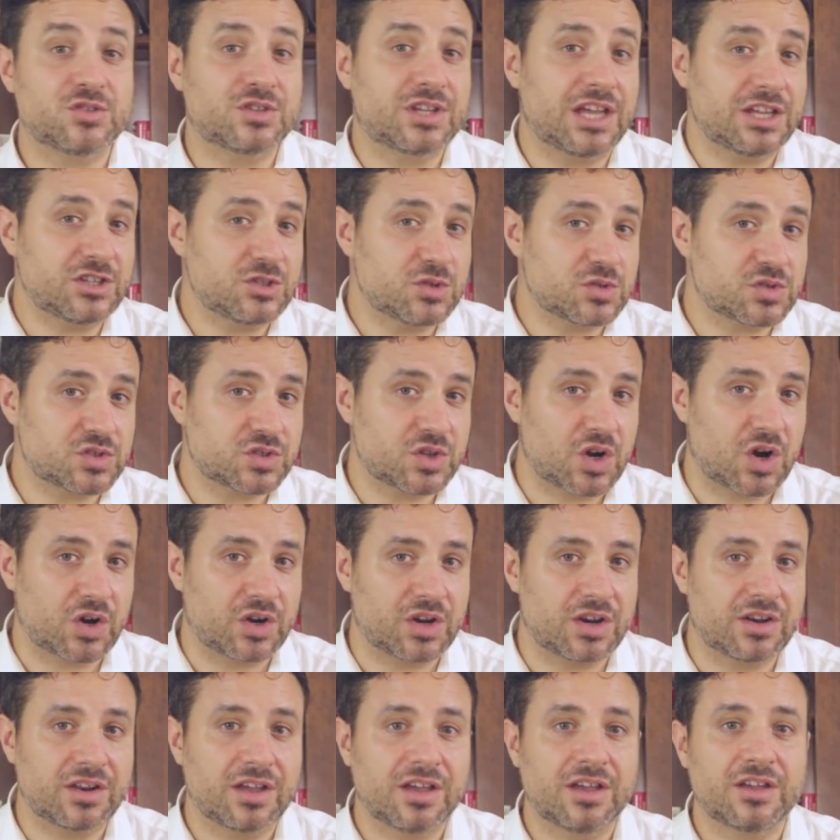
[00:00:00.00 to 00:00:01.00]
To get you
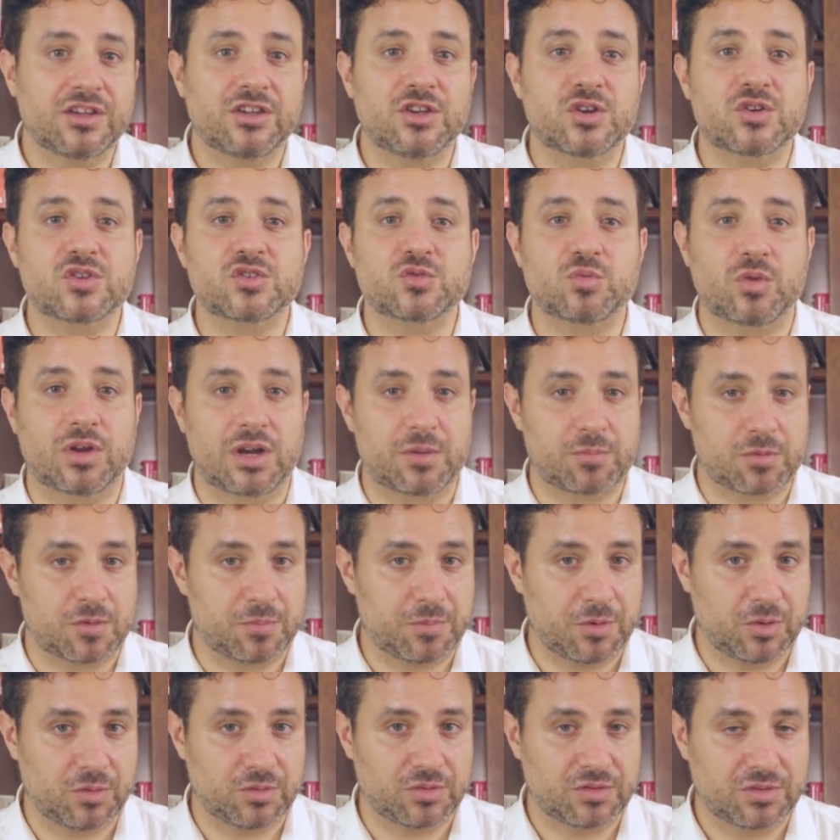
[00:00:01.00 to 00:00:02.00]
started, here's what I
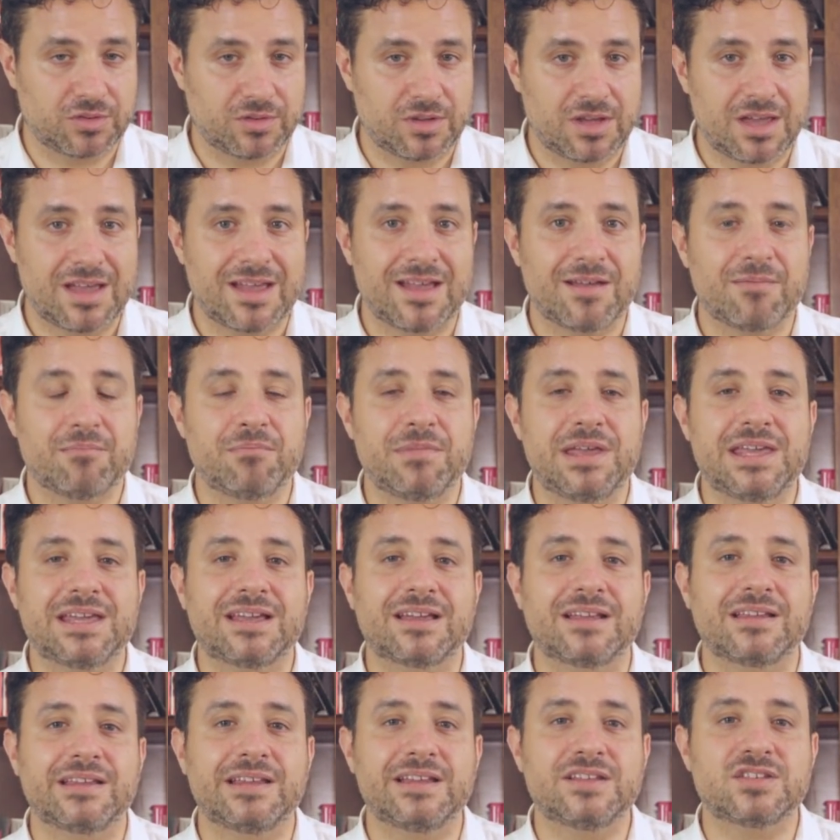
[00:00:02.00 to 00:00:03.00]
propose.
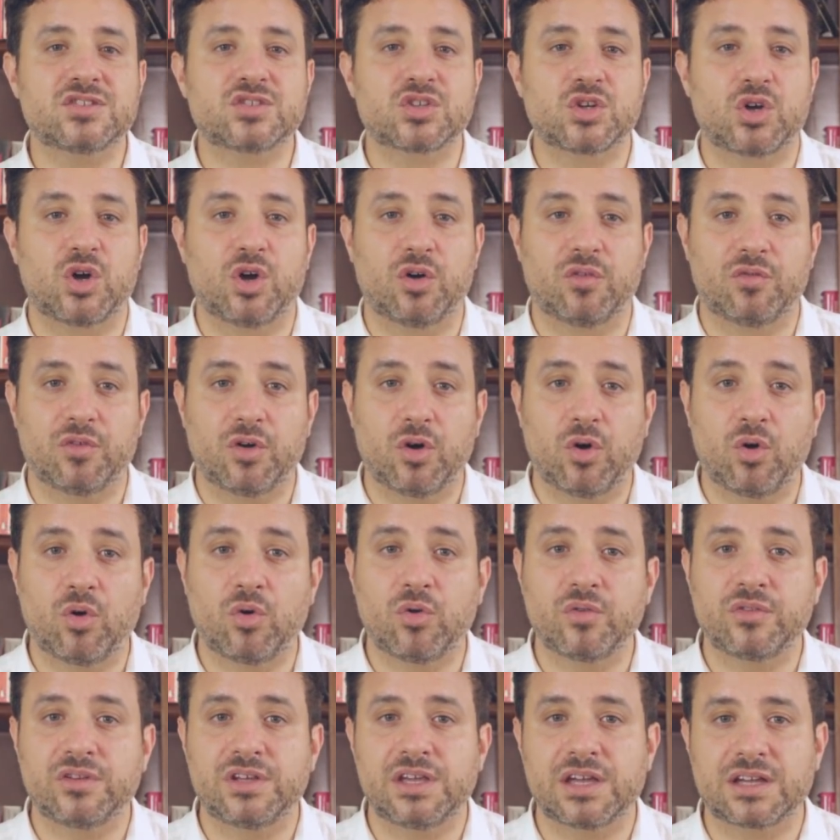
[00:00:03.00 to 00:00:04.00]
Make a list of
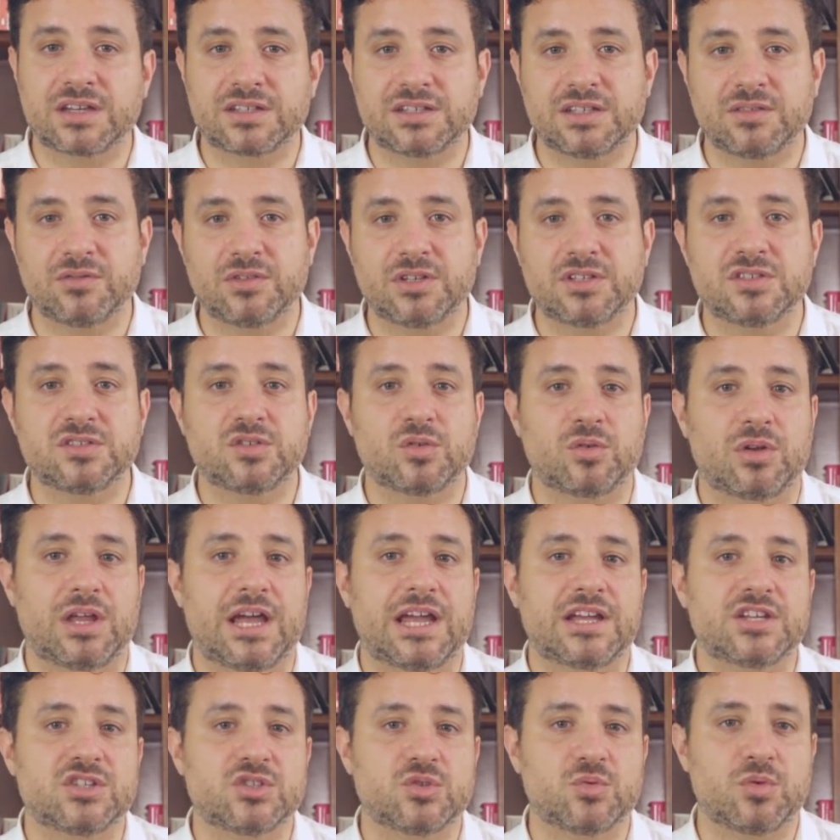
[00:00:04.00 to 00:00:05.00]
all the activities you
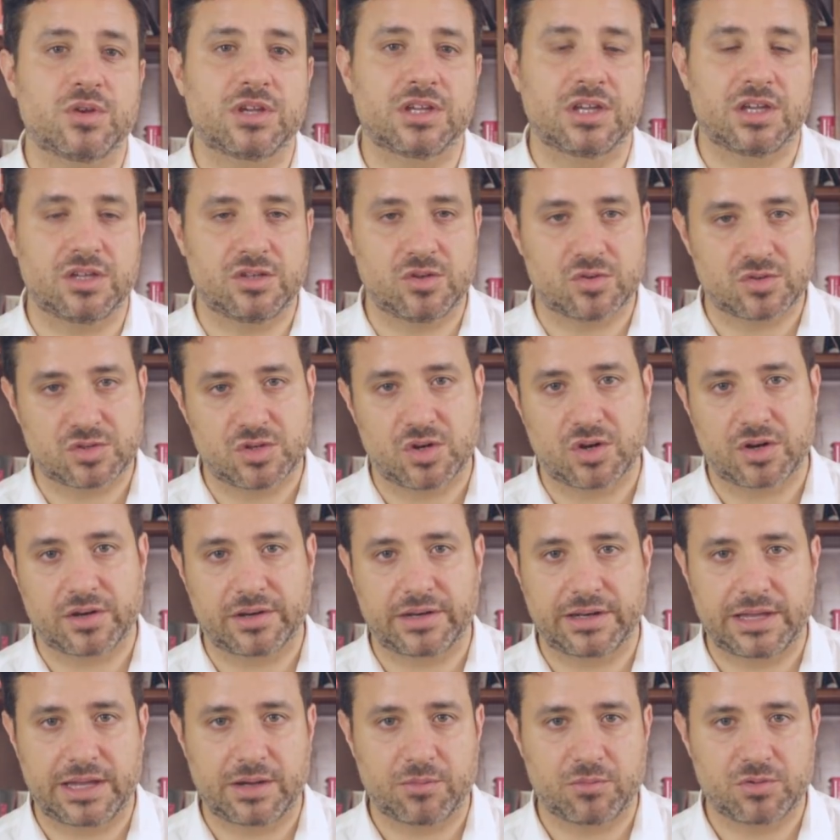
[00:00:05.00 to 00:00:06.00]
like doing in your
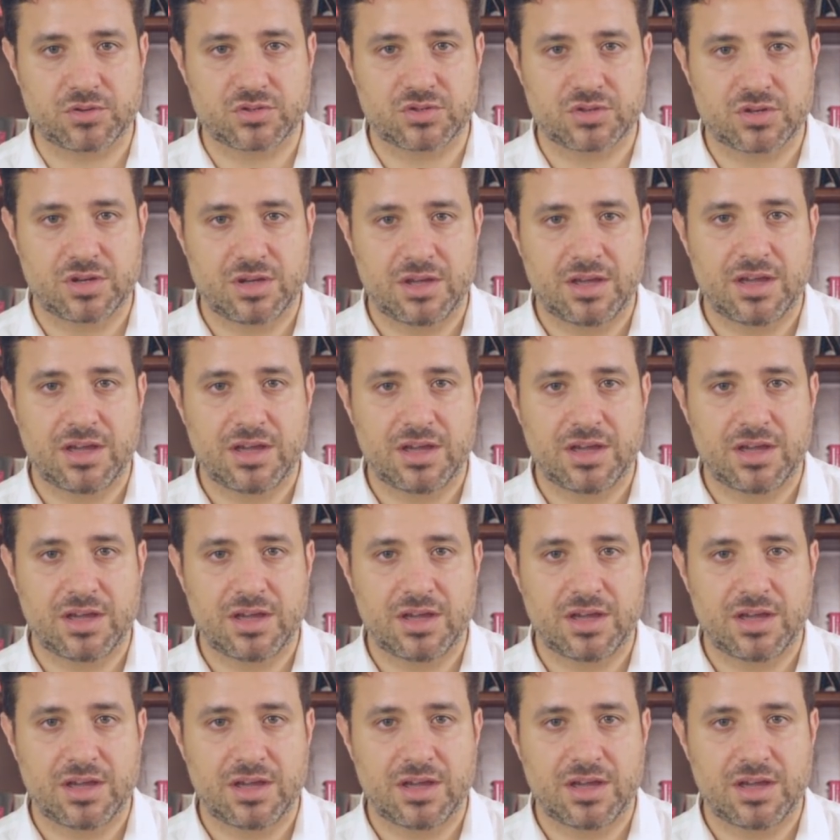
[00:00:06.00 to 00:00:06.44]
target language.